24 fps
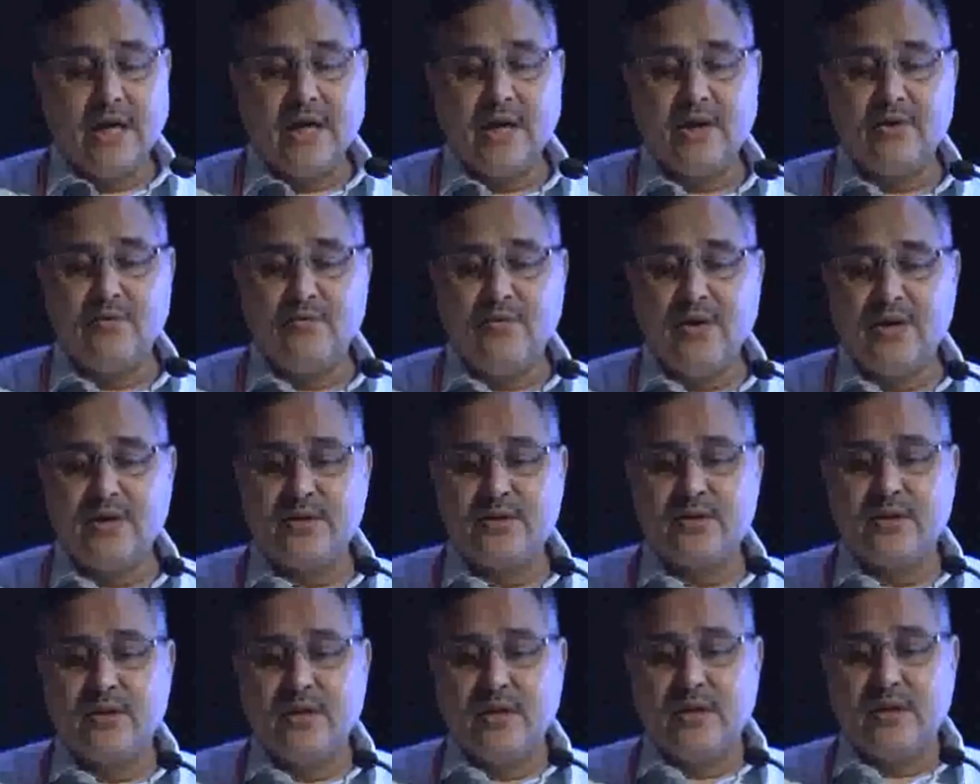in
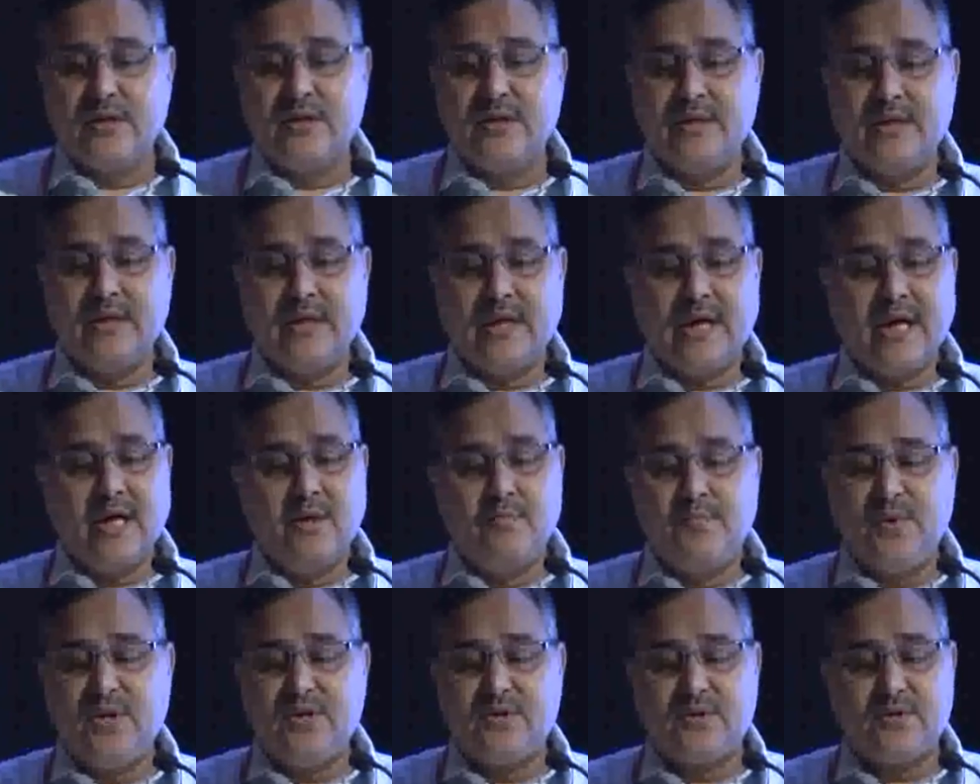which the
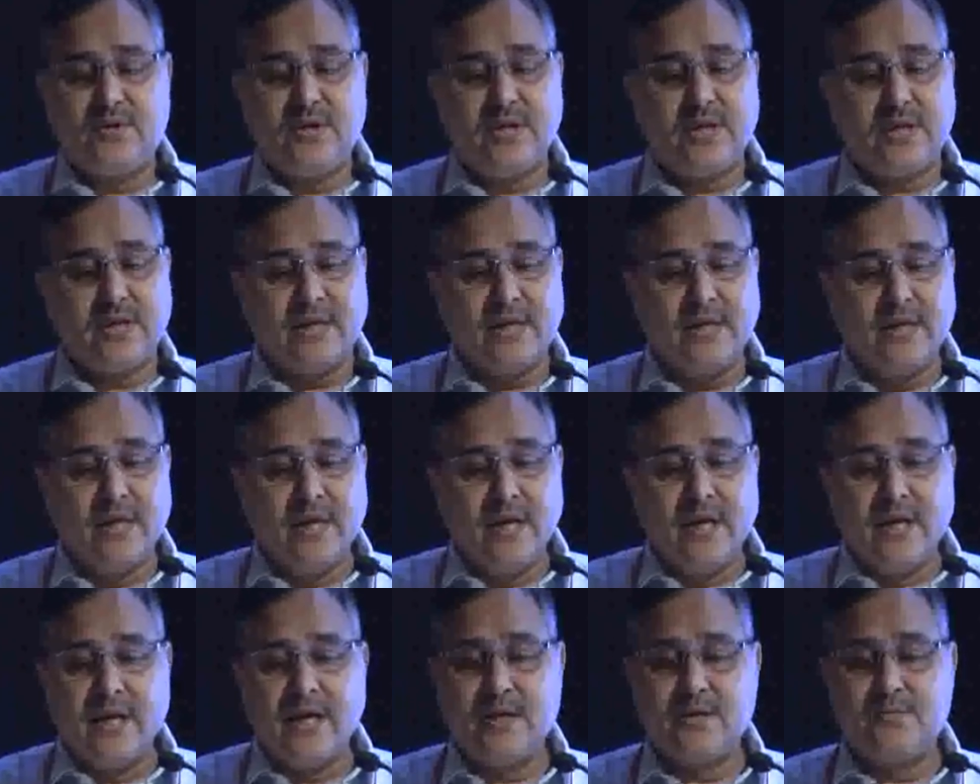LPC
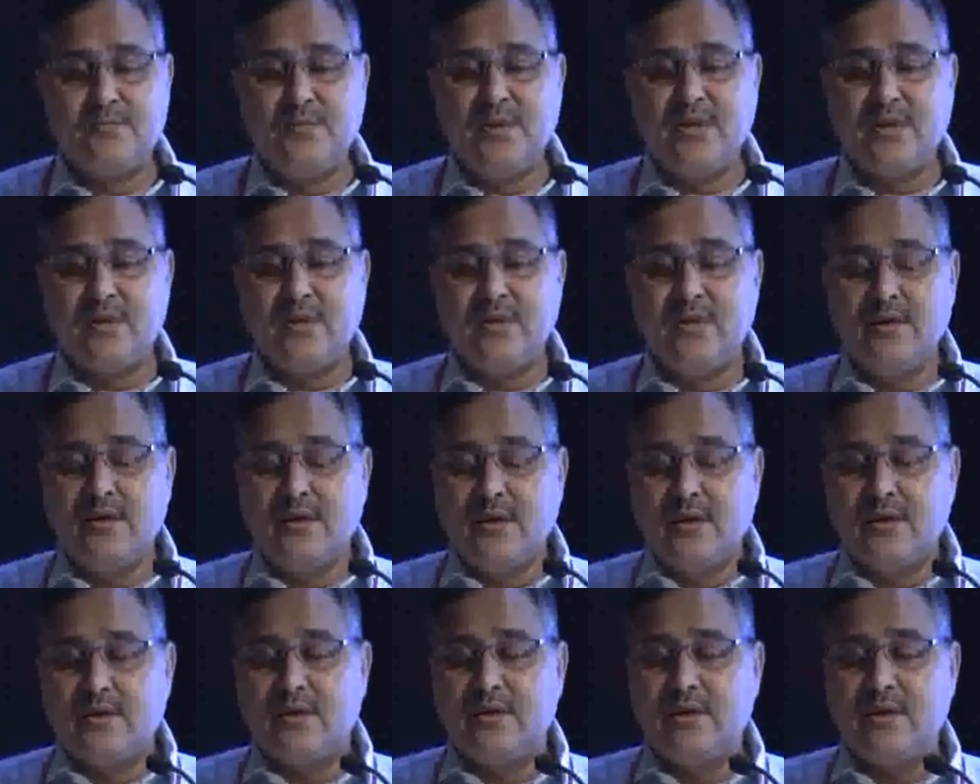has been
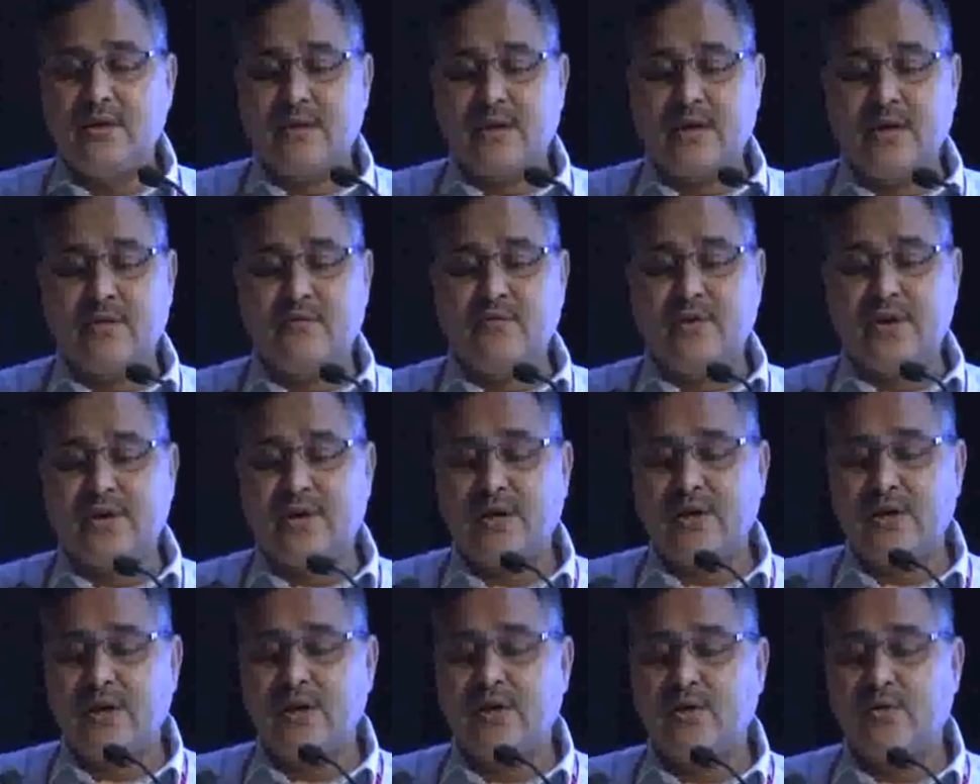
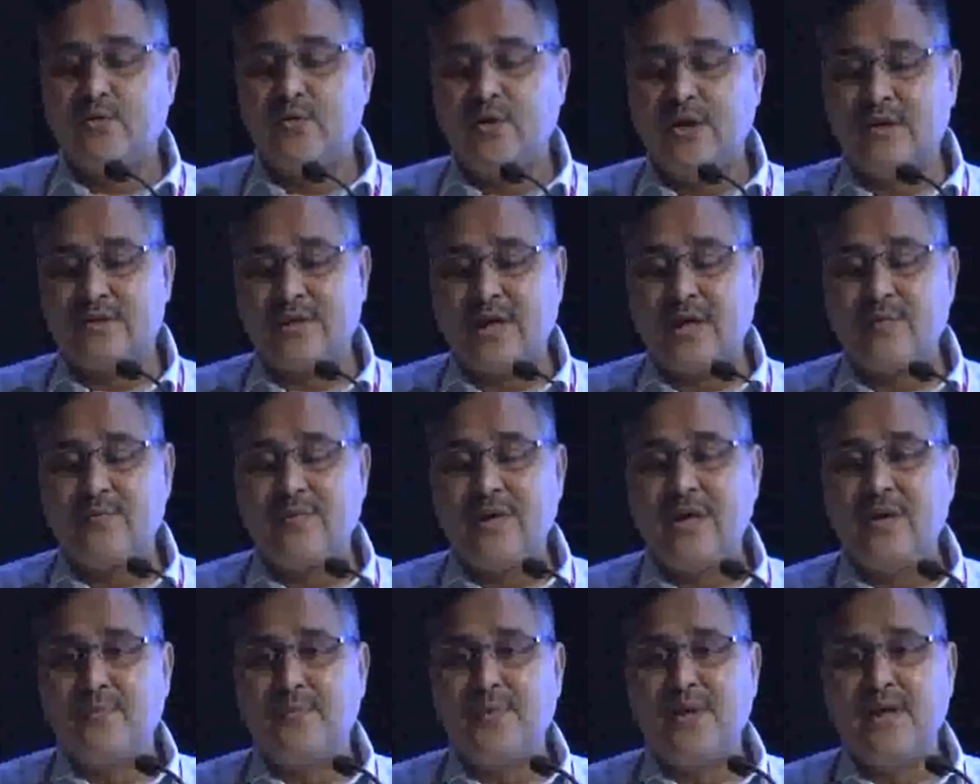converted into enzyme
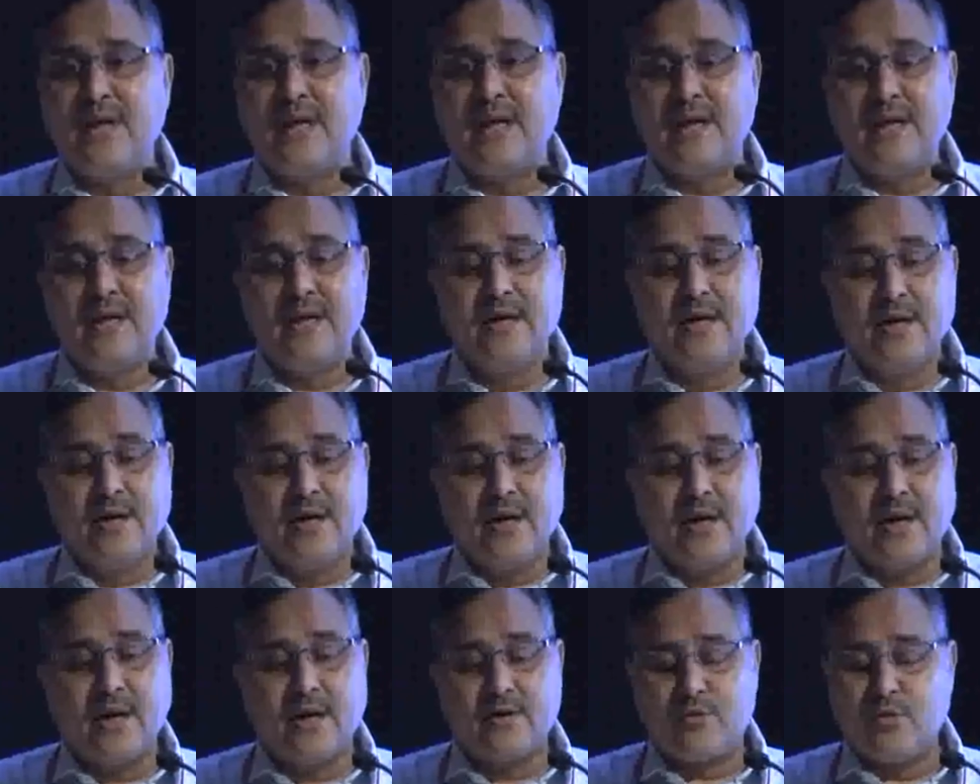LPA
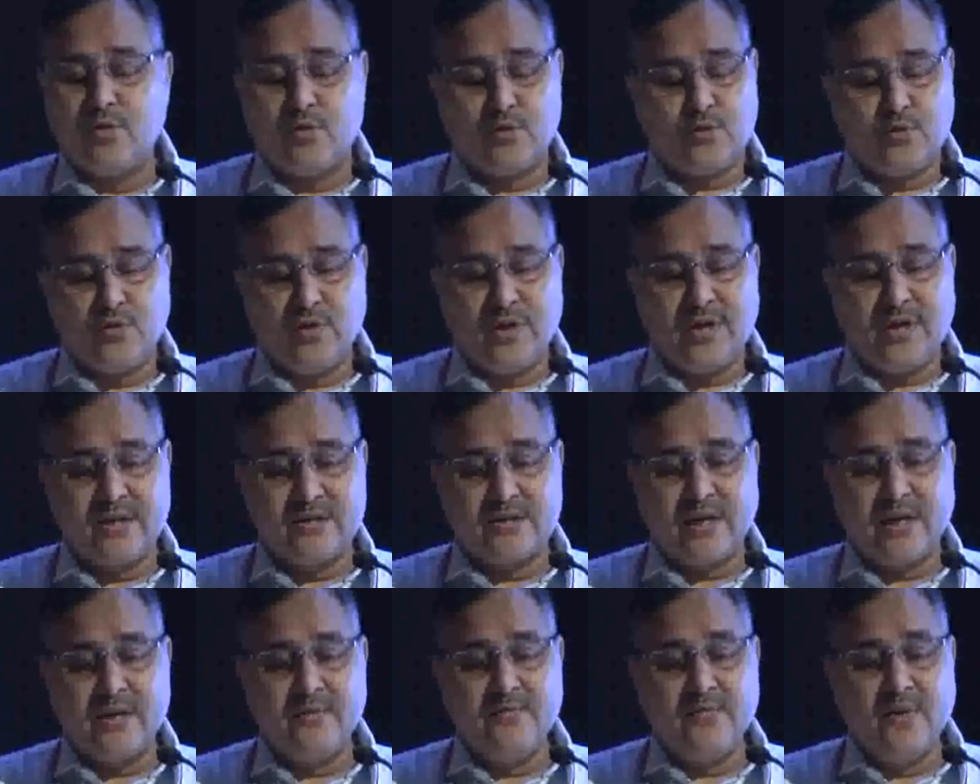through an
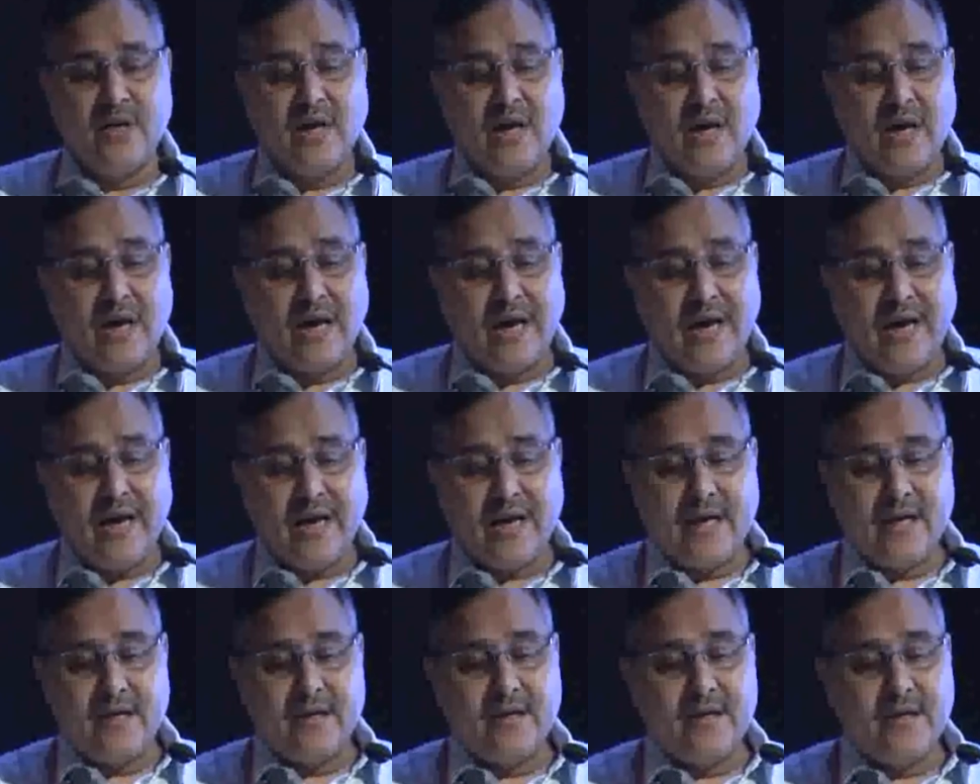enzyme,
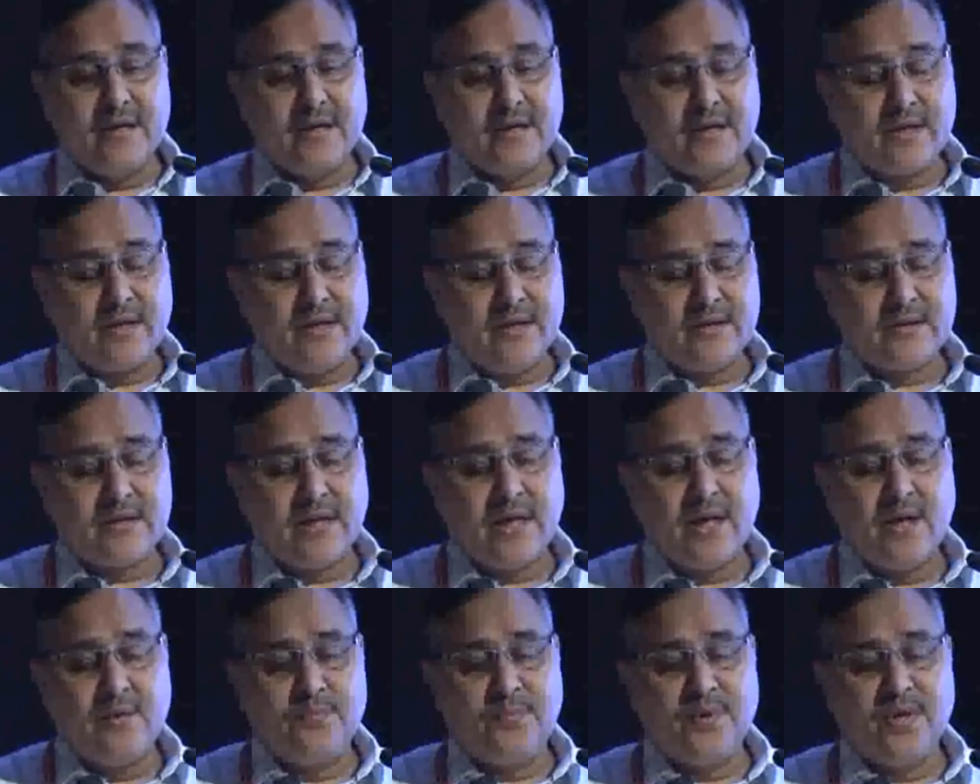and increased
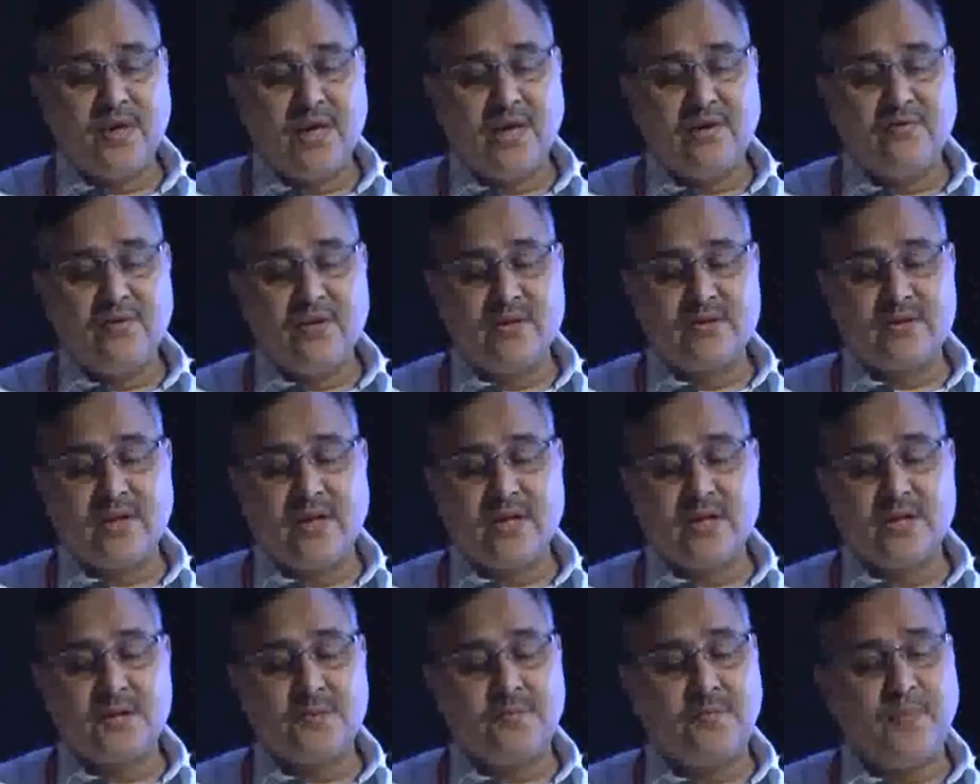LPA levels
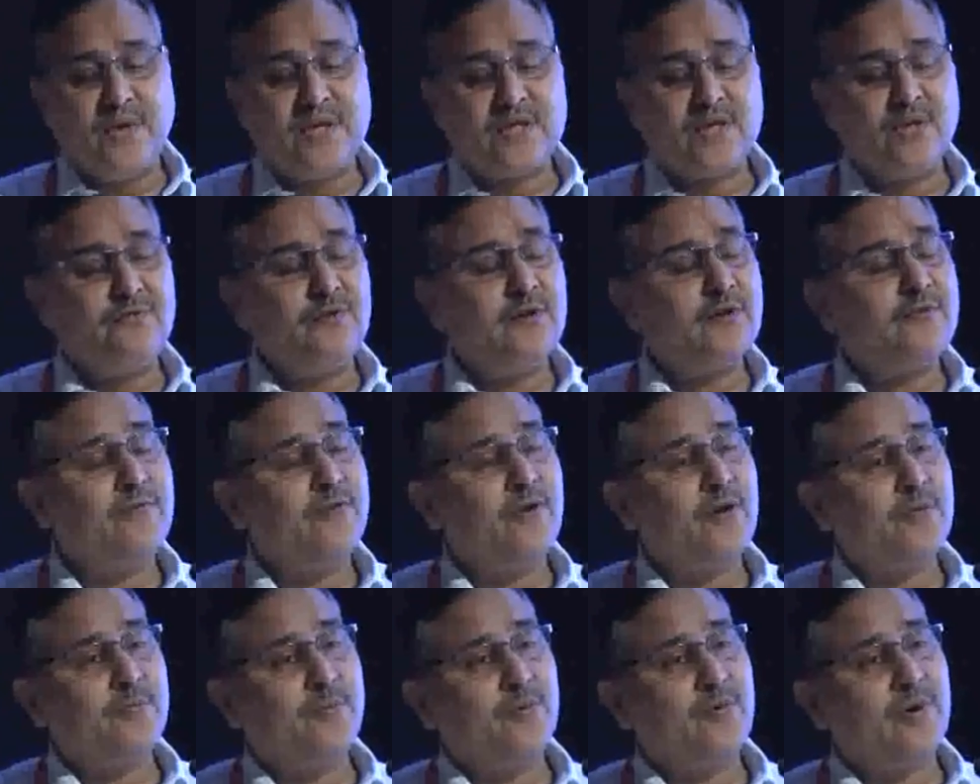are specific
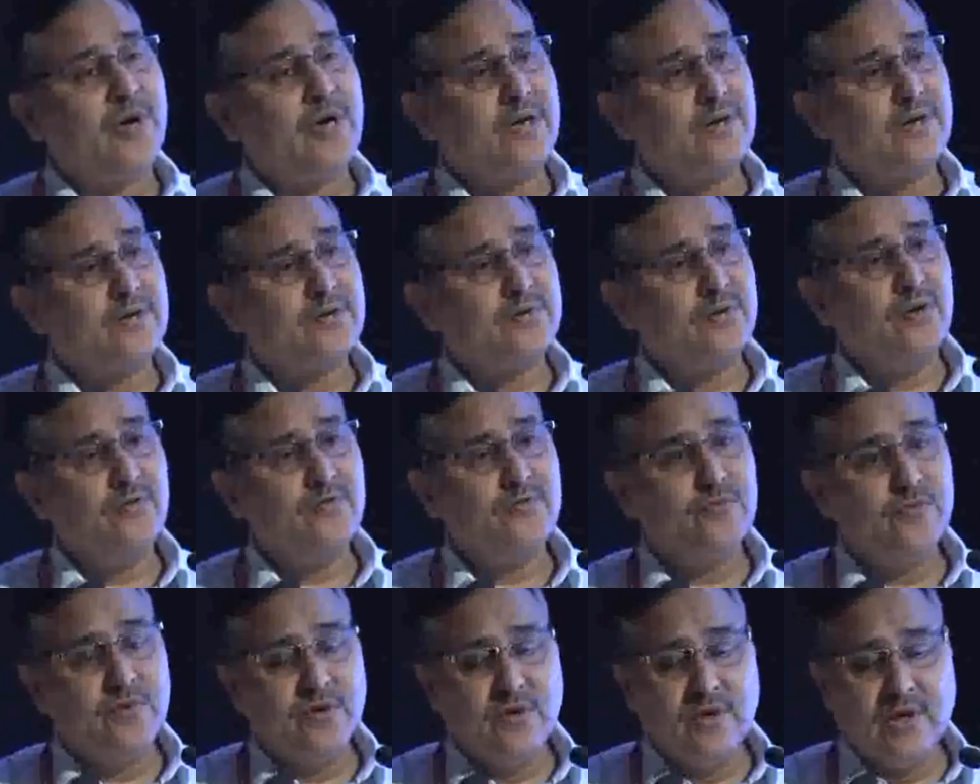for pruritus of